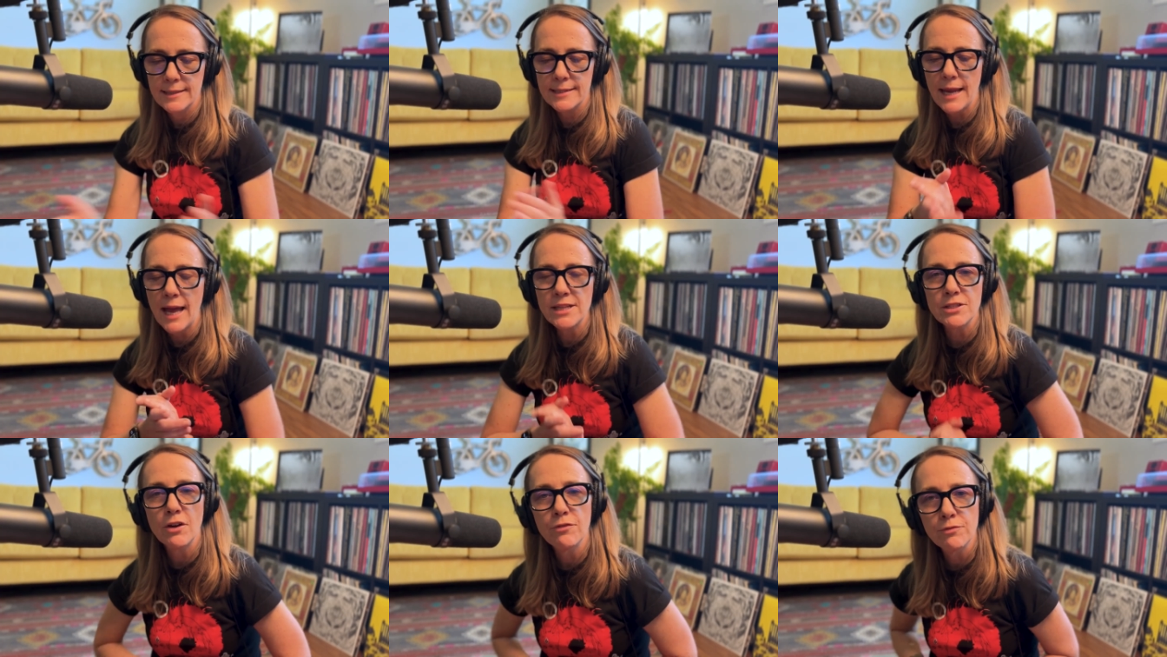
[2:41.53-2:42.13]

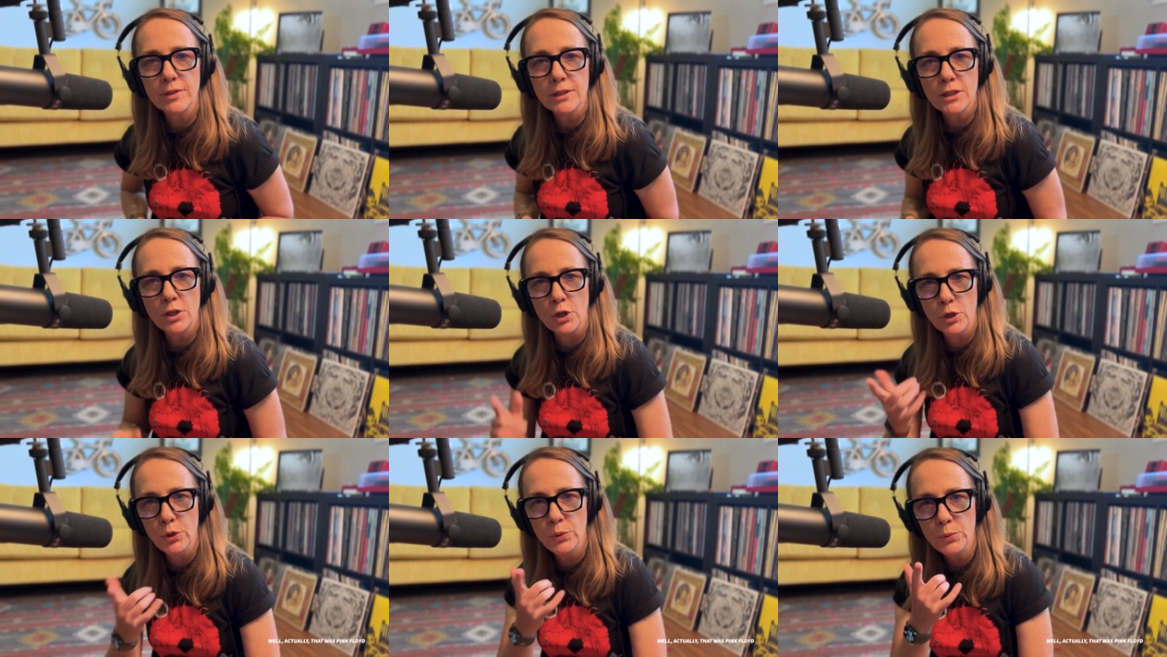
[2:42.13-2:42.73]
Starts off with the
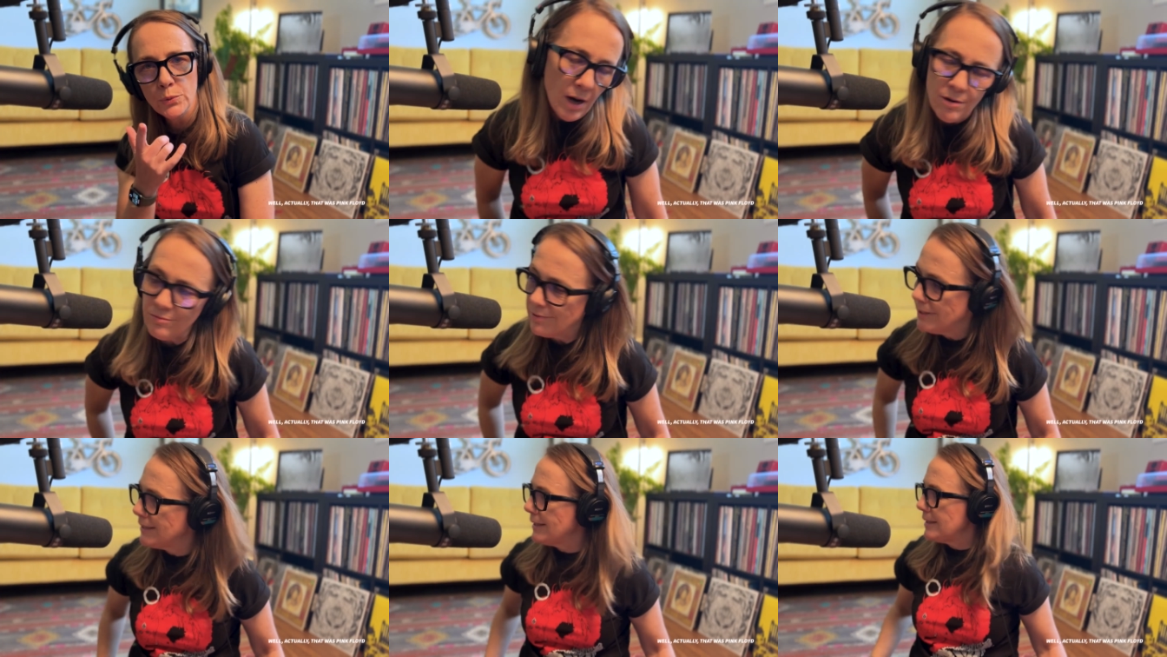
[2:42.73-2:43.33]
who. I
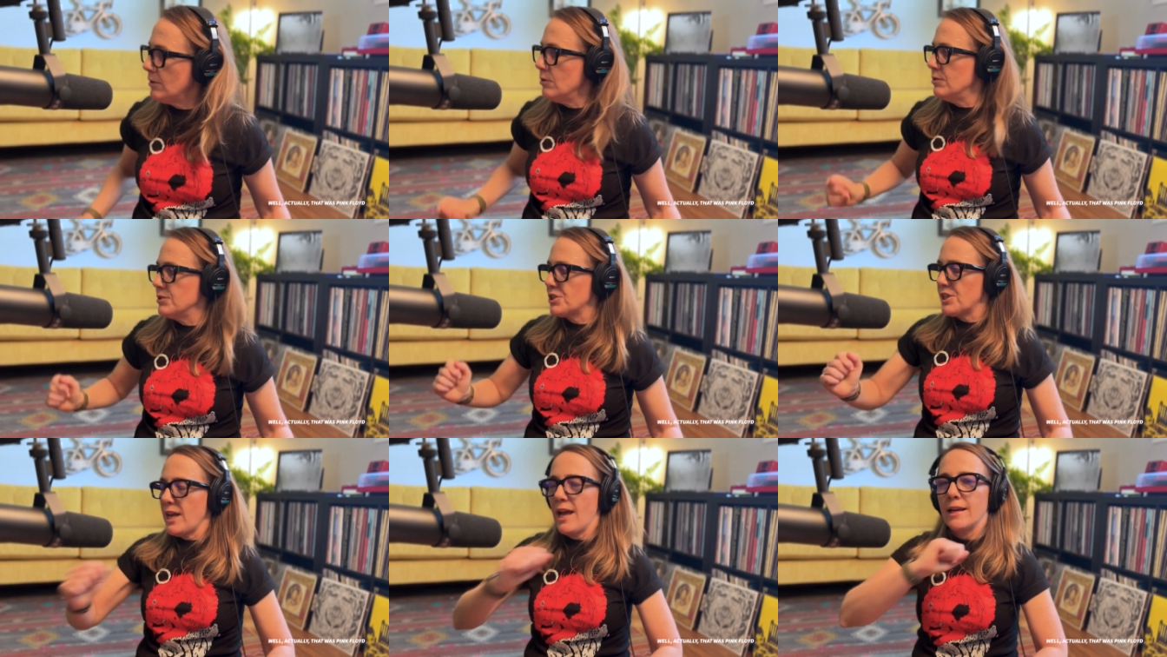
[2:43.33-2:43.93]
really
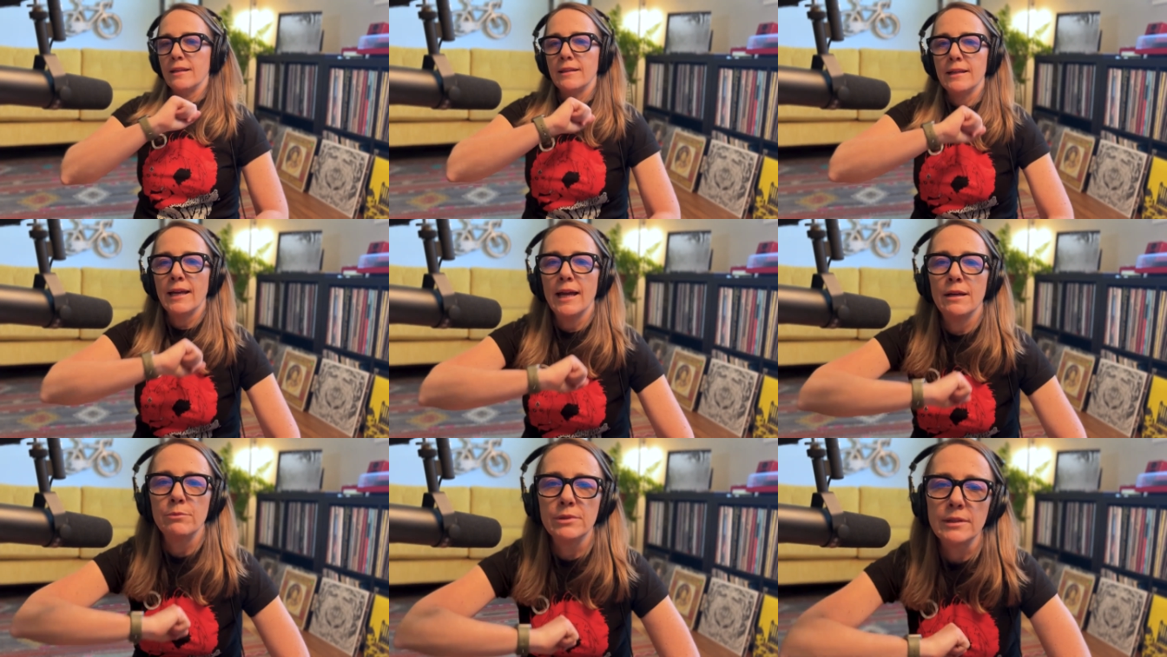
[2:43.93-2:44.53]
launched out of the
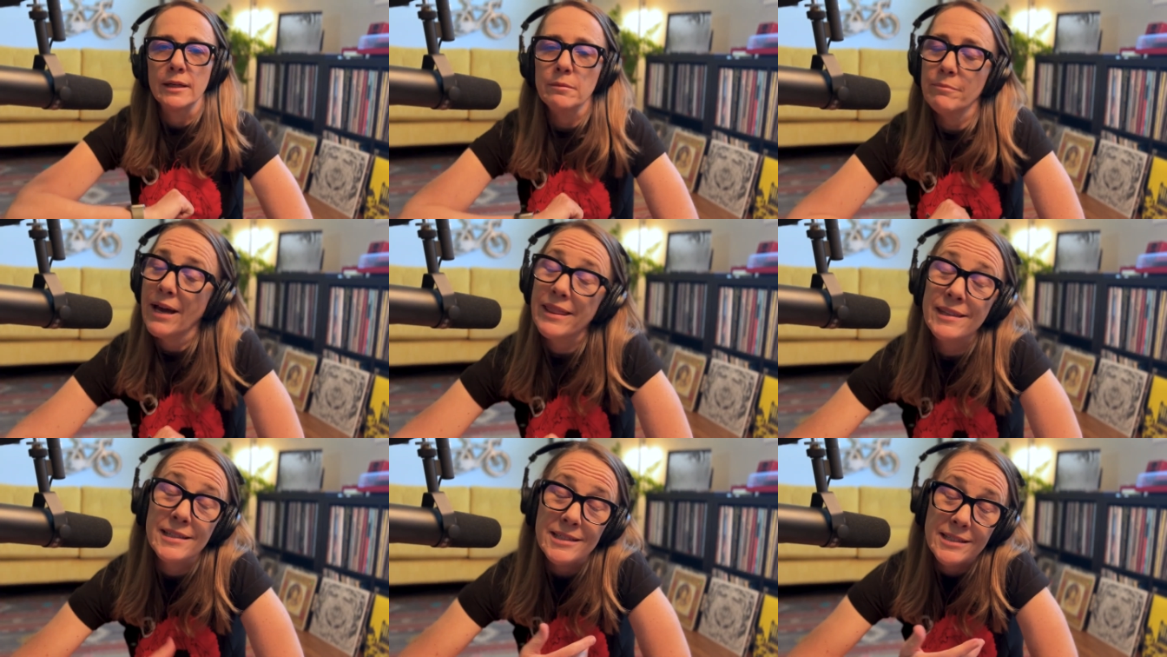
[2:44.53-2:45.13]
gate with like
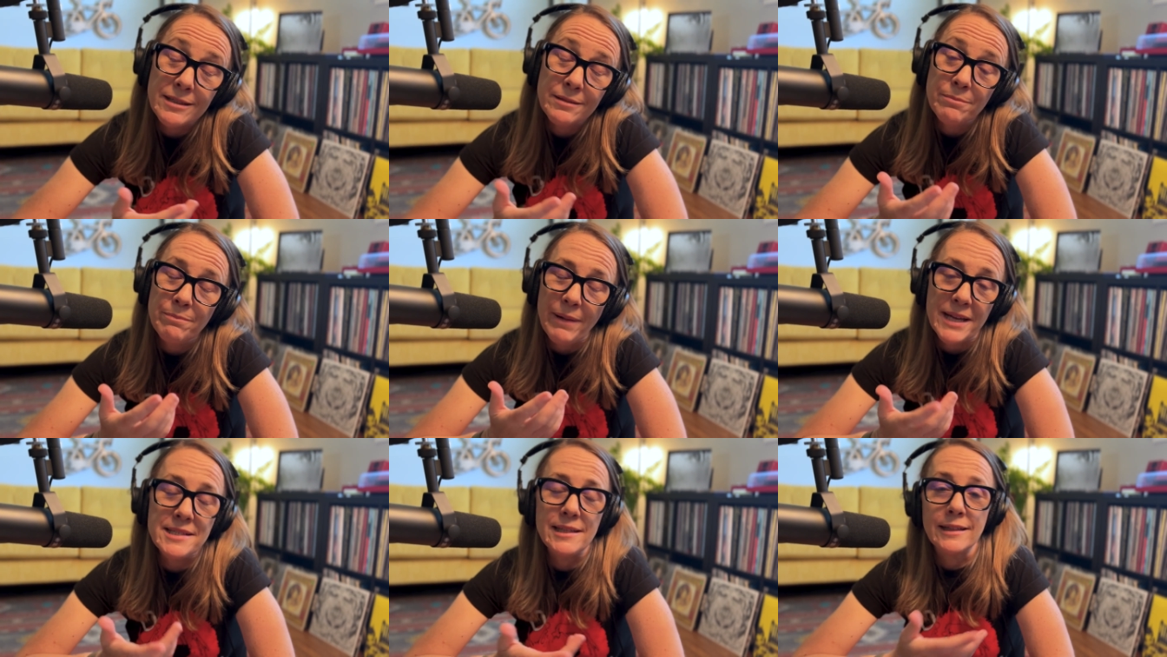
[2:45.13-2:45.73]
mothers,
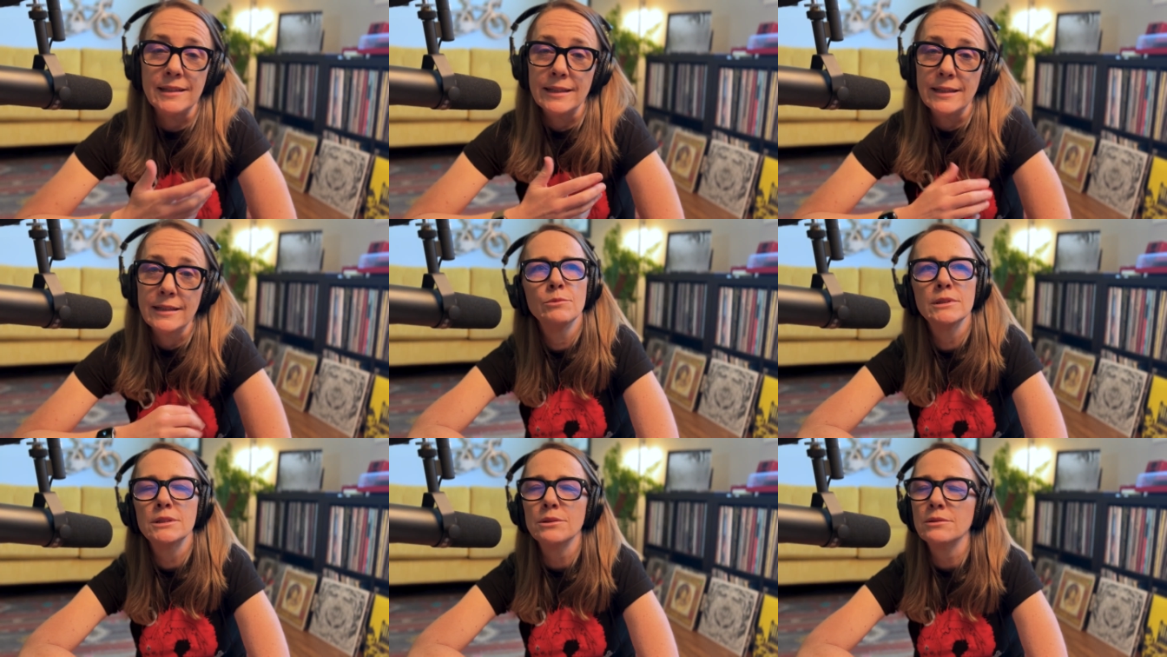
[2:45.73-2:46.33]
basically.
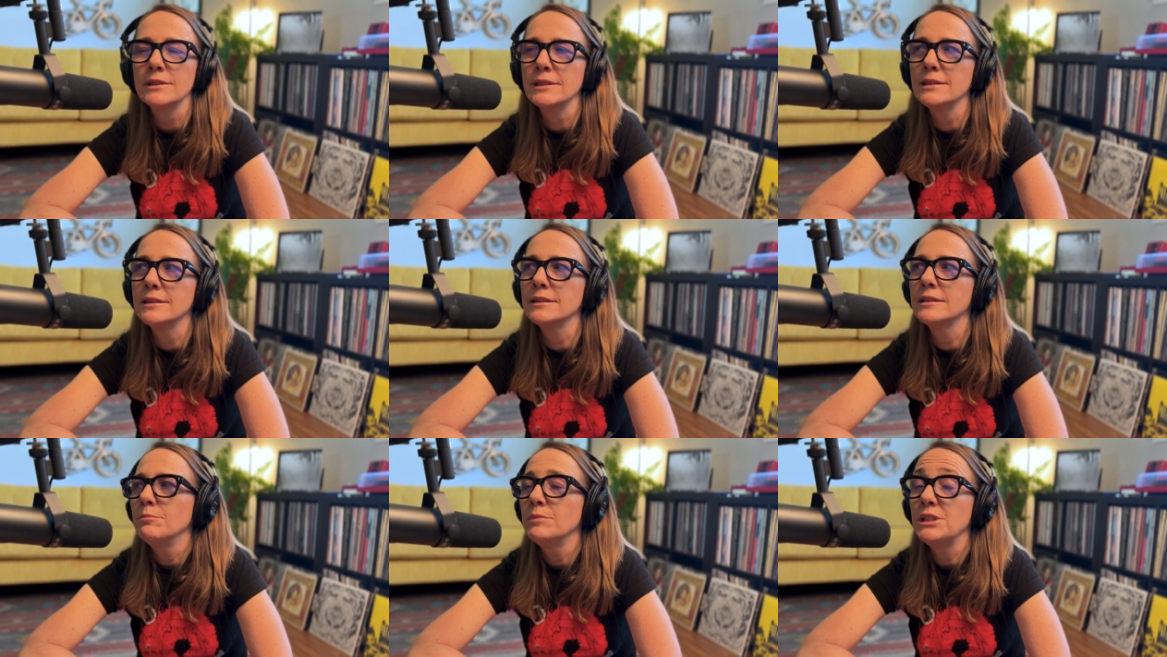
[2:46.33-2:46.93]
We're
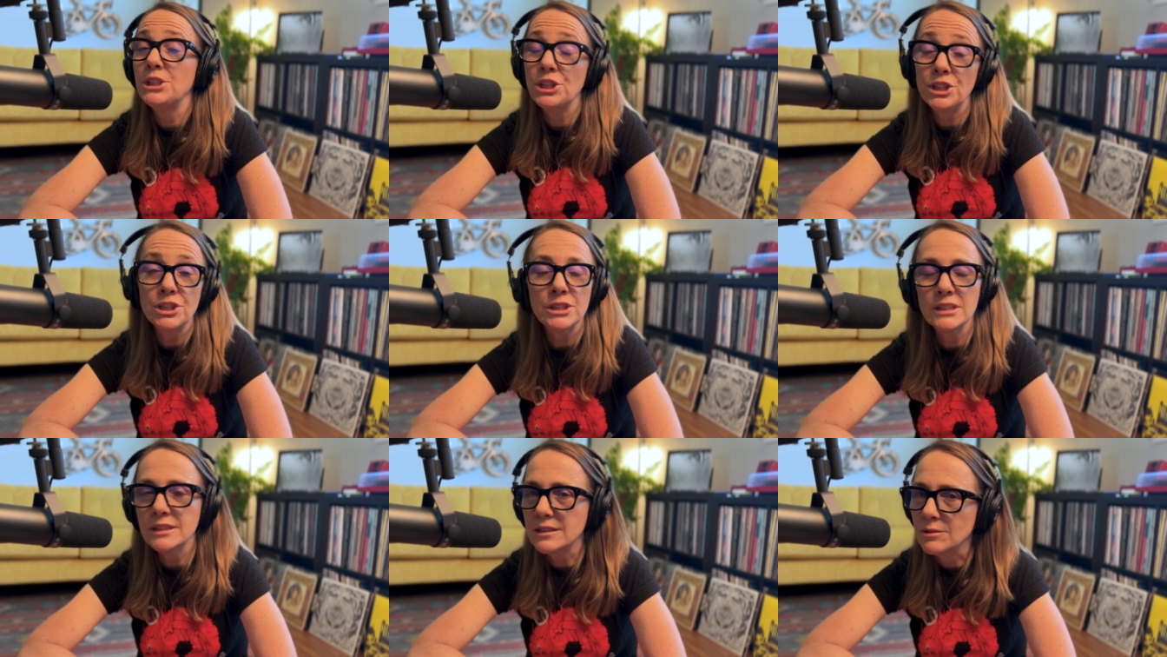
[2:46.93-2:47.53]
talking
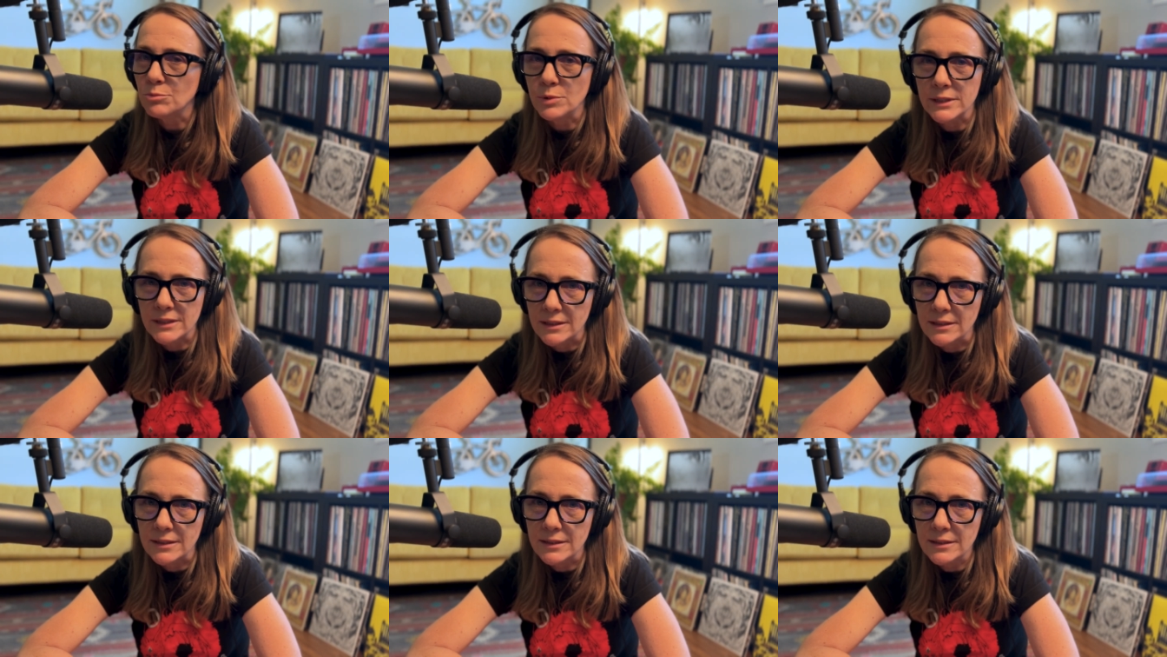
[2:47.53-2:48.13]
magicians and
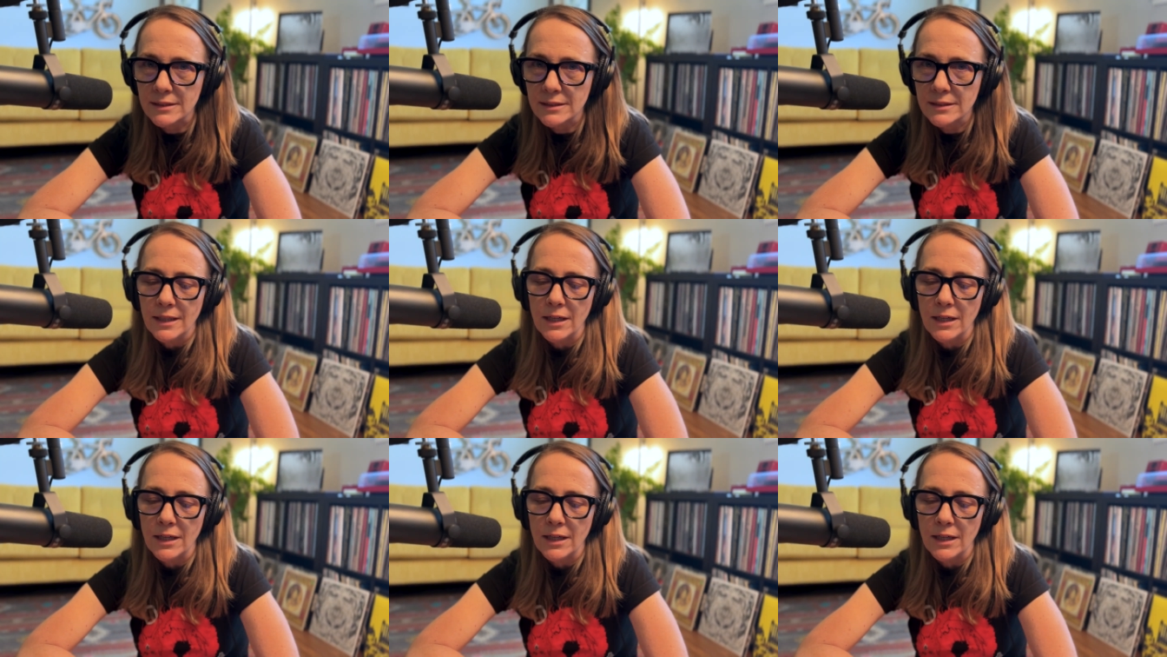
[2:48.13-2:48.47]
wizards.